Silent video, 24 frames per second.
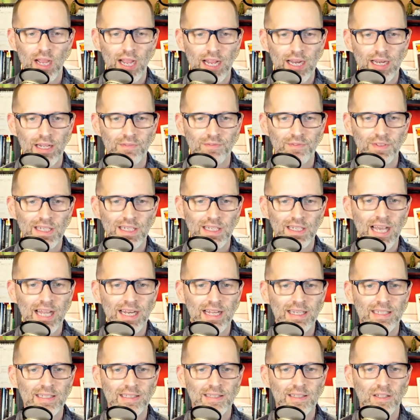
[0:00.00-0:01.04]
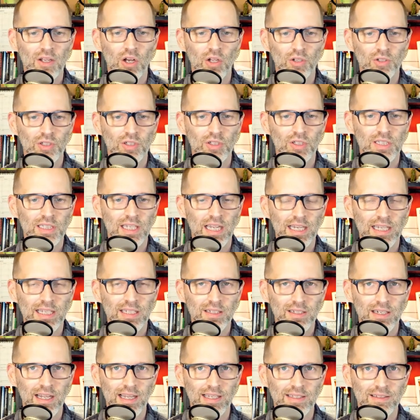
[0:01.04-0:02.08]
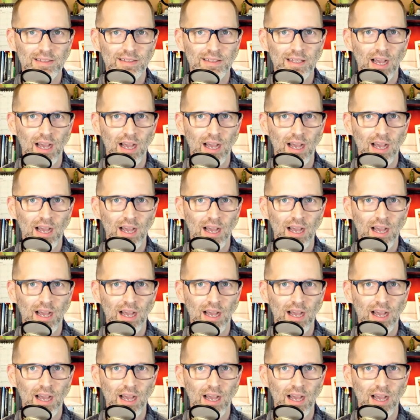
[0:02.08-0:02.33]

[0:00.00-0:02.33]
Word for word: And if you get it, called Good Day Internet,